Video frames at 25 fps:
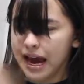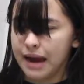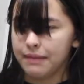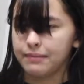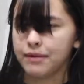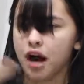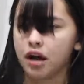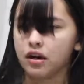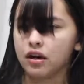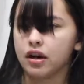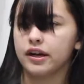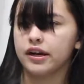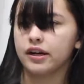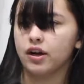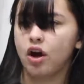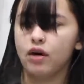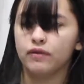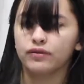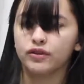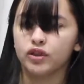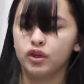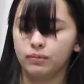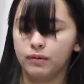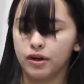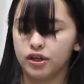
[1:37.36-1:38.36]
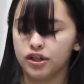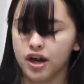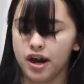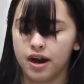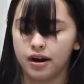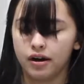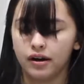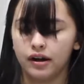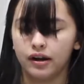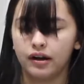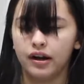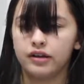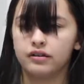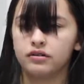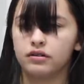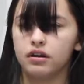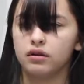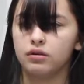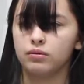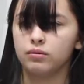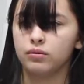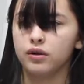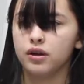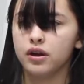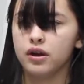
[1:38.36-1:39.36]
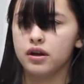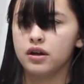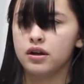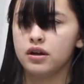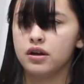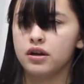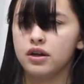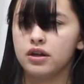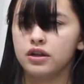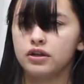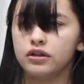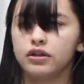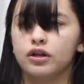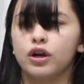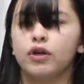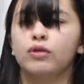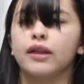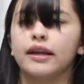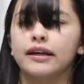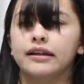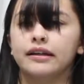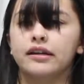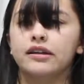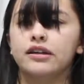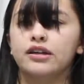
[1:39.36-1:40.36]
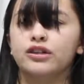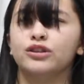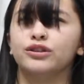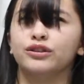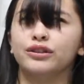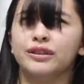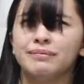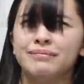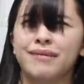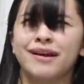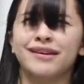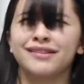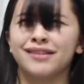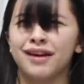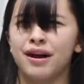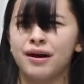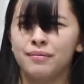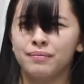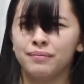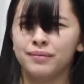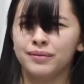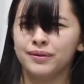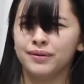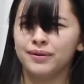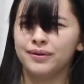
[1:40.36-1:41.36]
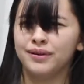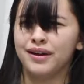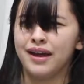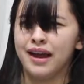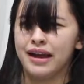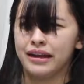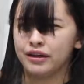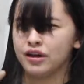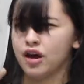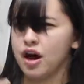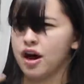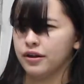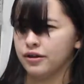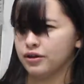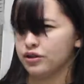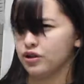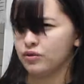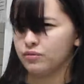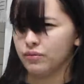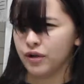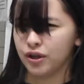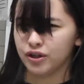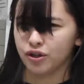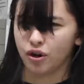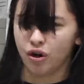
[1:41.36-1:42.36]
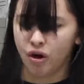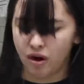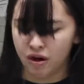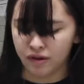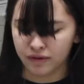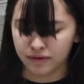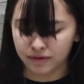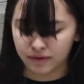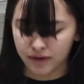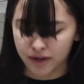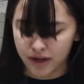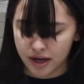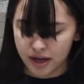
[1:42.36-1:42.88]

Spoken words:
not cutting off too much hair and I don't, you know, like initially mess up and cut too much off.